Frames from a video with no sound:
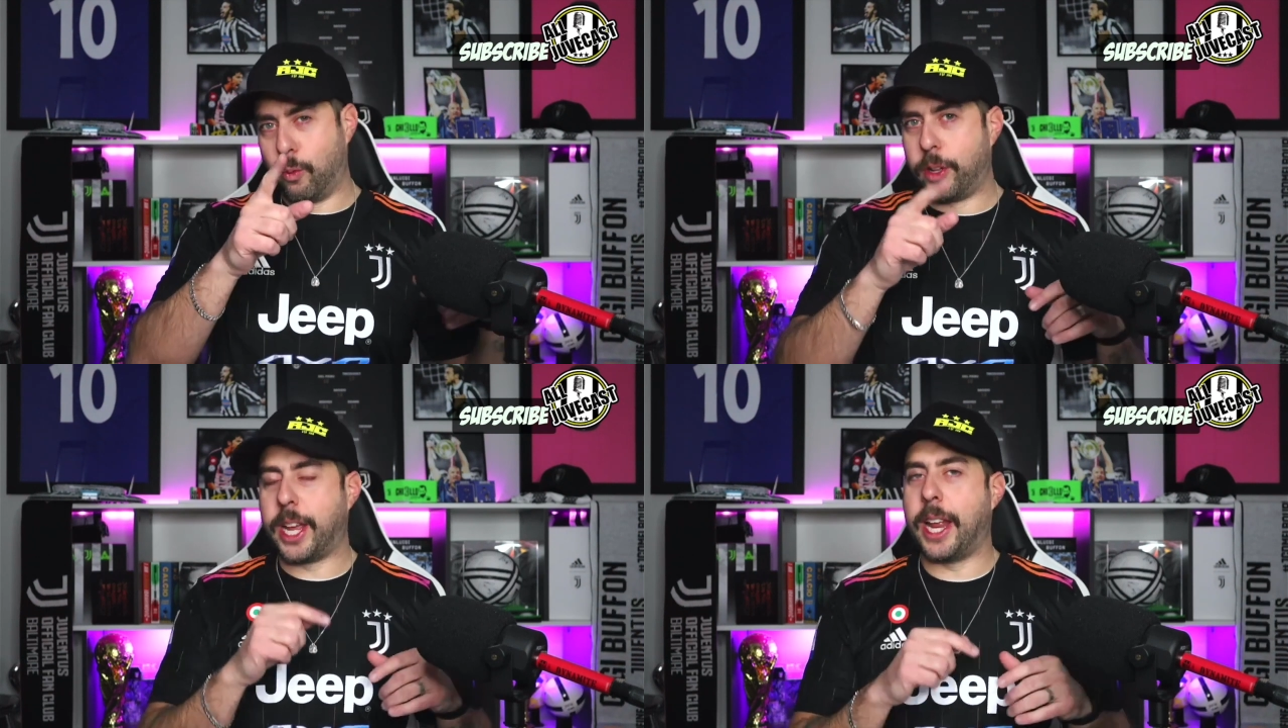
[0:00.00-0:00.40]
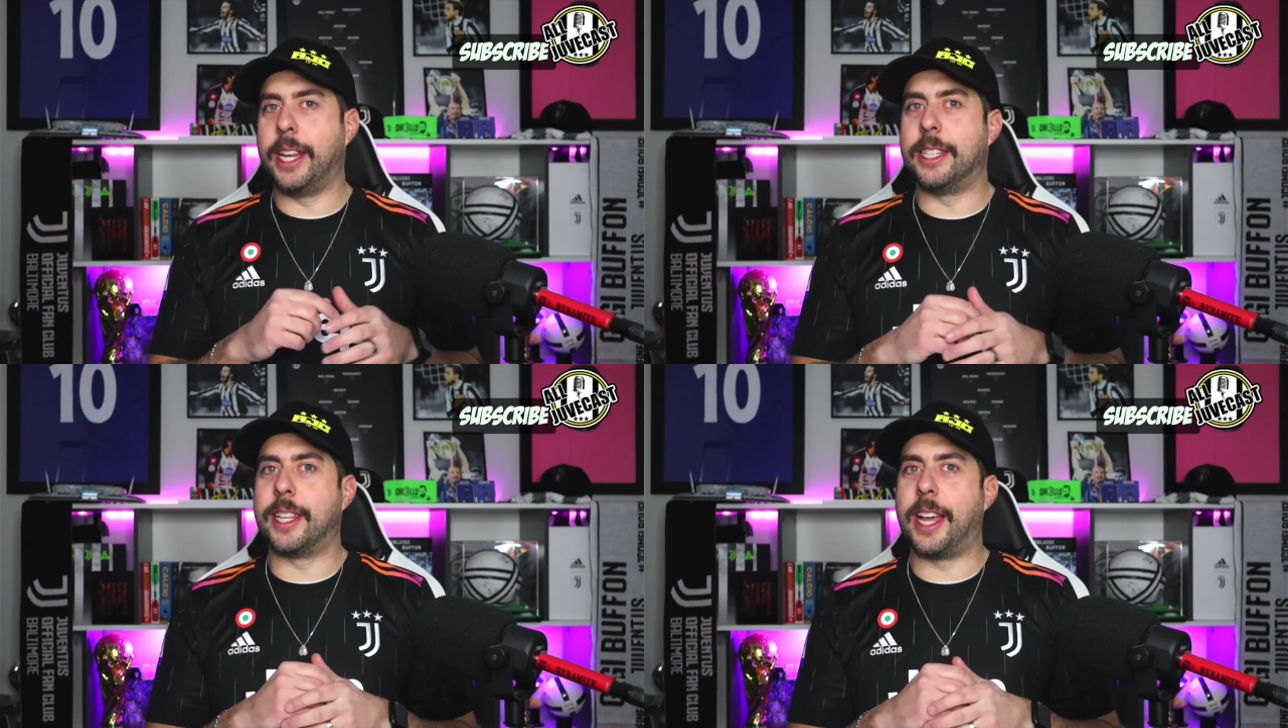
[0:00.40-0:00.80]
We'll get
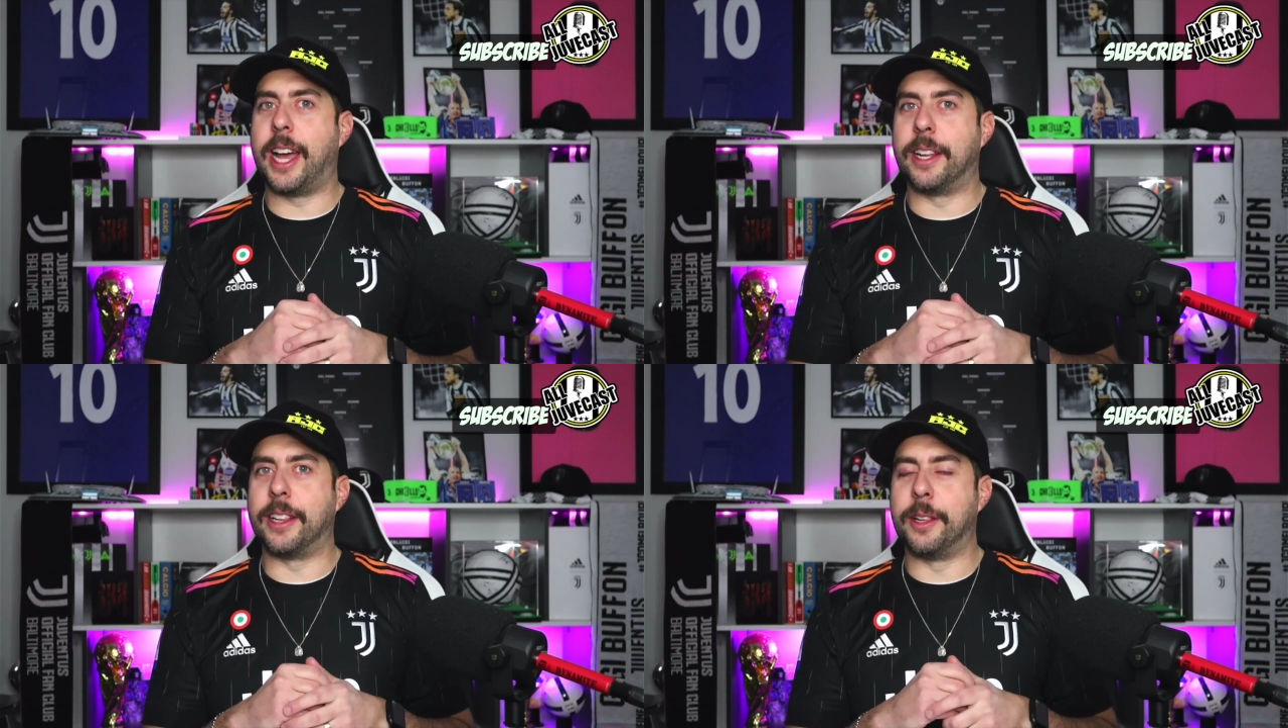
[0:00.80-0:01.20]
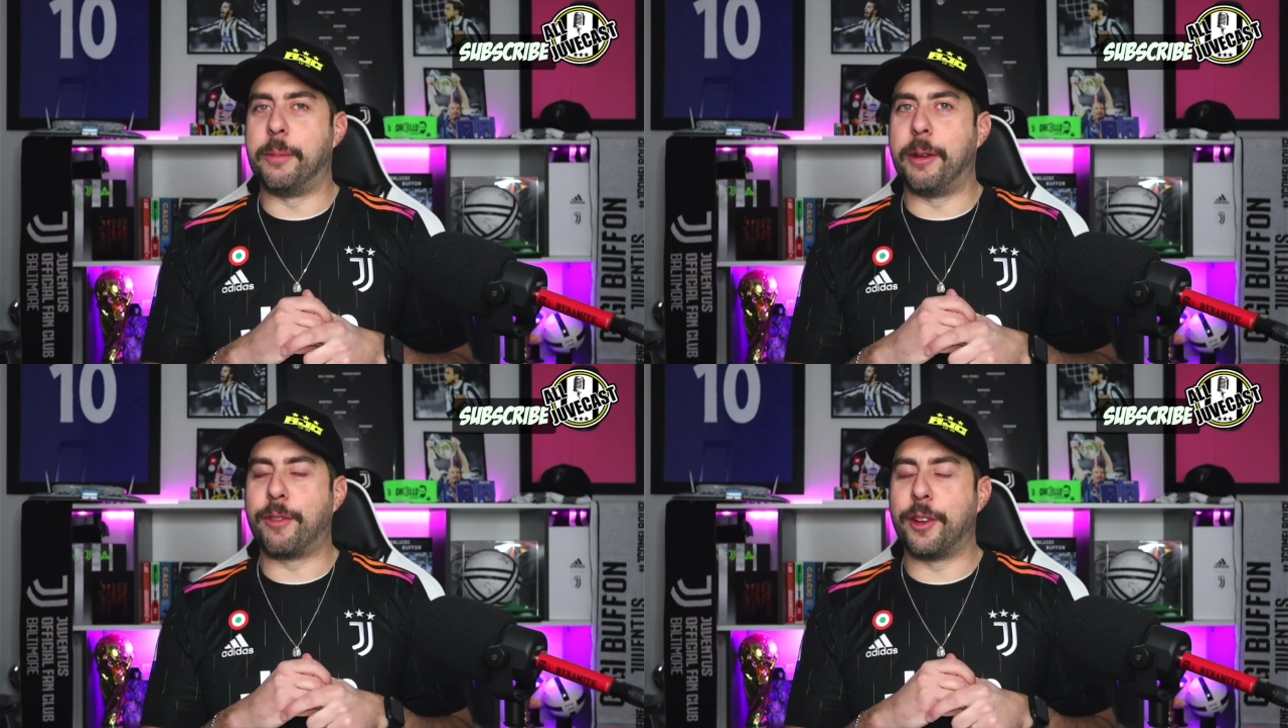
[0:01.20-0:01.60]
into that a little
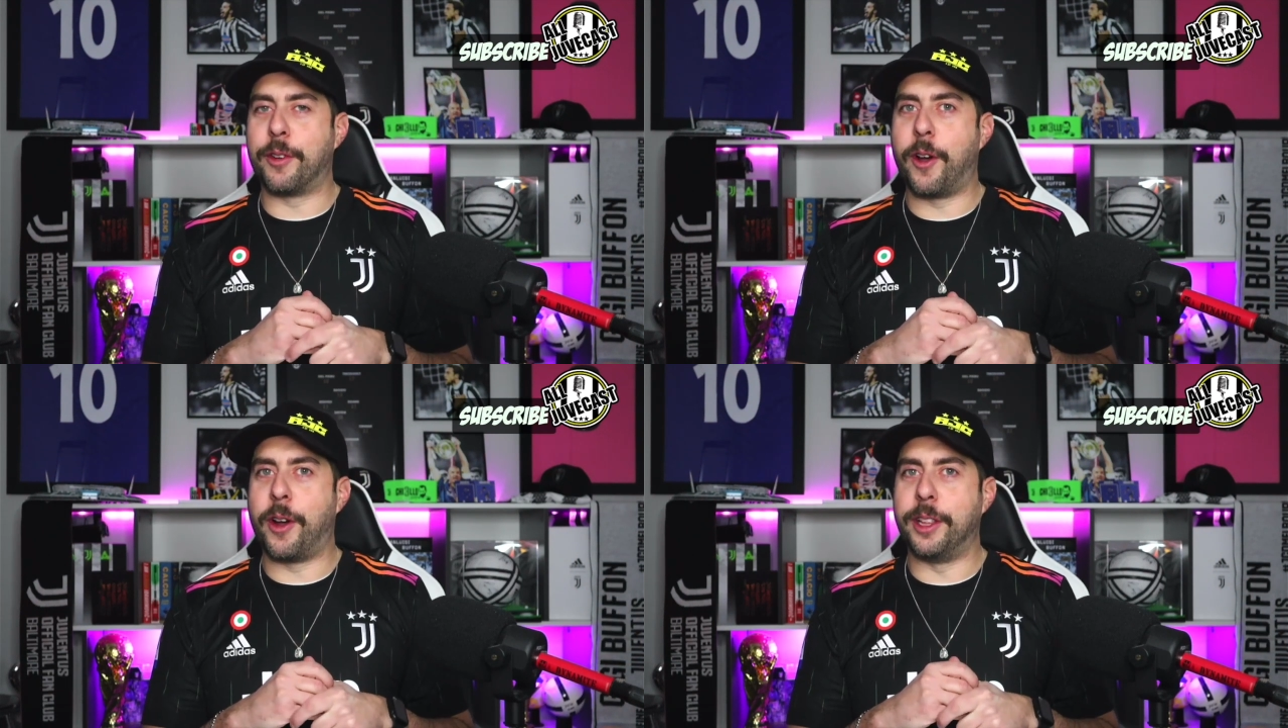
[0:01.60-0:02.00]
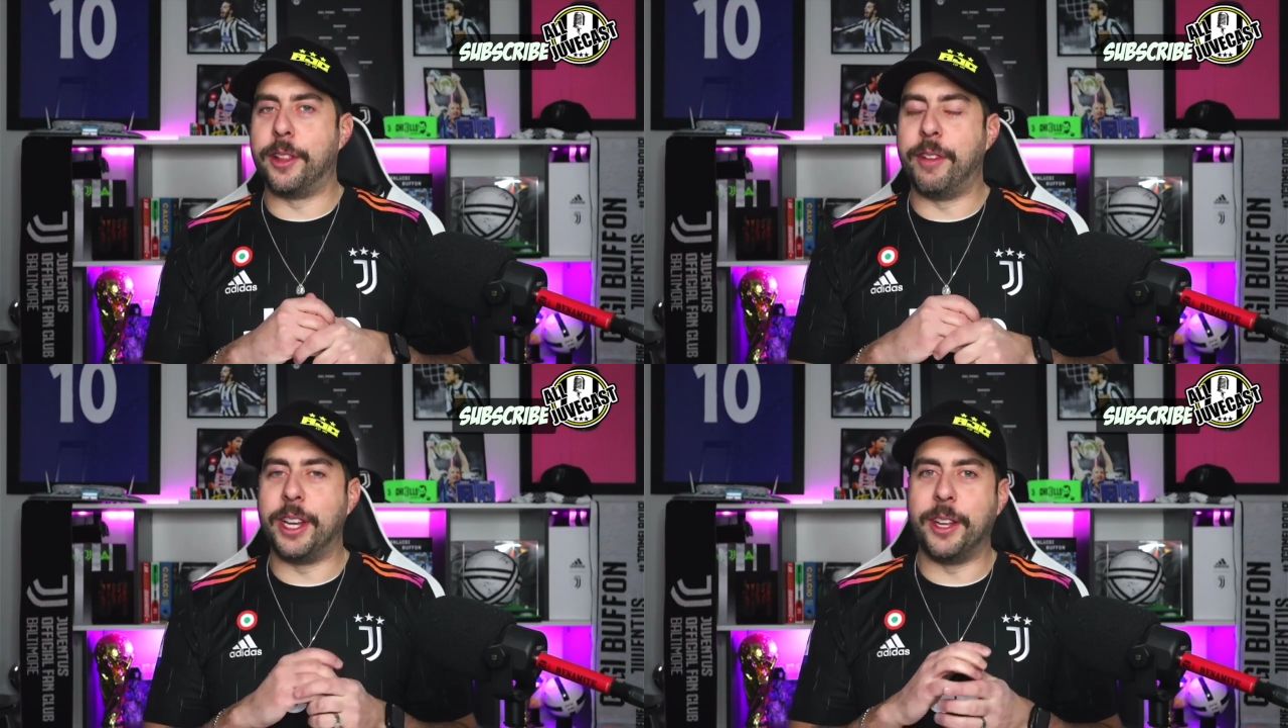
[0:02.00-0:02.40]
bit further on in the
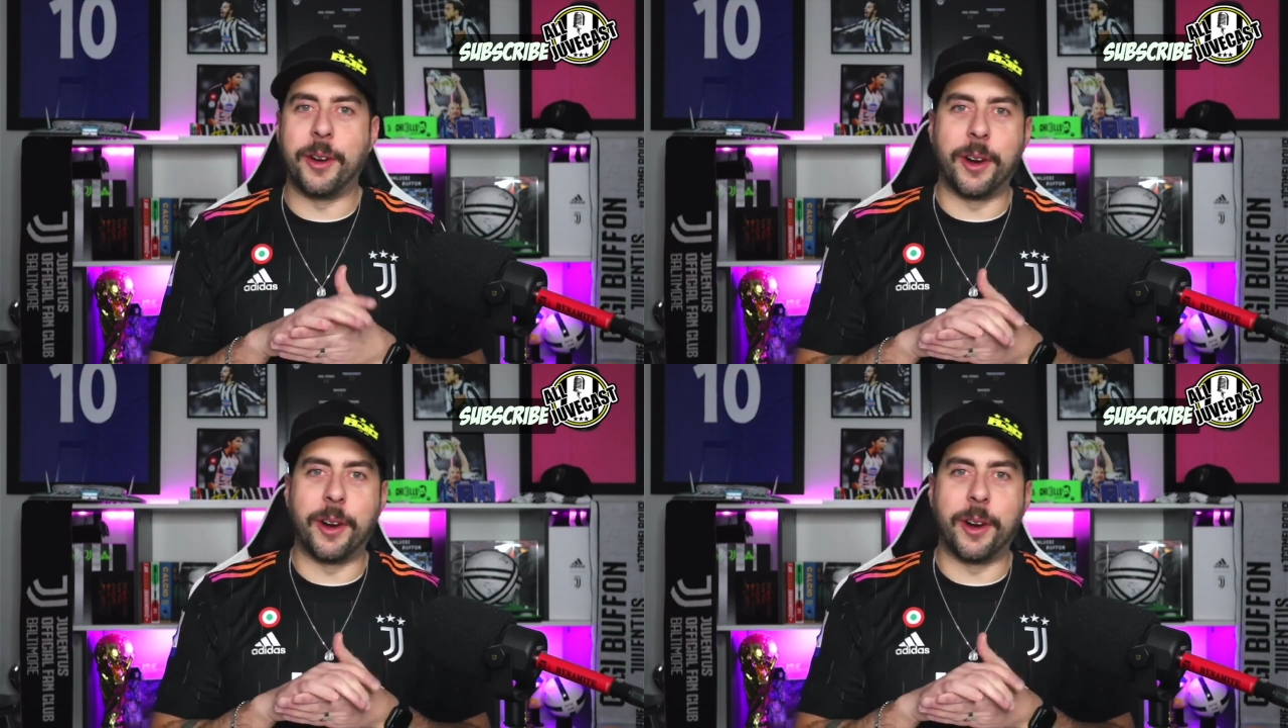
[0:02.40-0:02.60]
video.